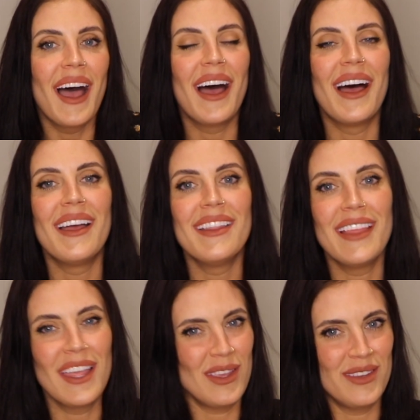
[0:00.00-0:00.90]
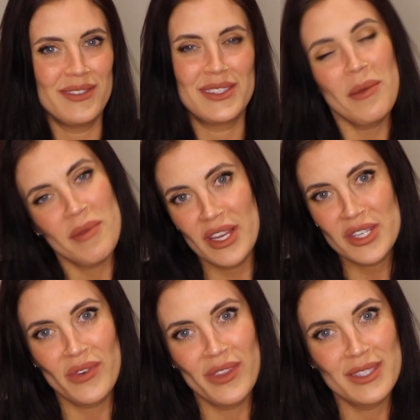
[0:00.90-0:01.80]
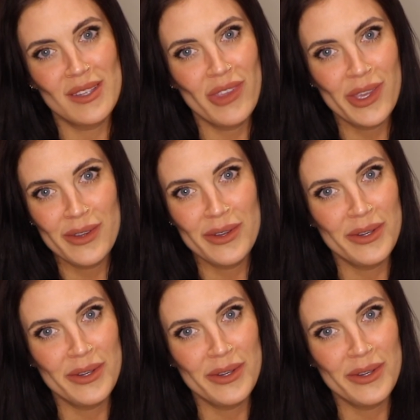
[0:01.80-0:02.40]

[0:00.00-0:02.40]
Thank you so much for those of you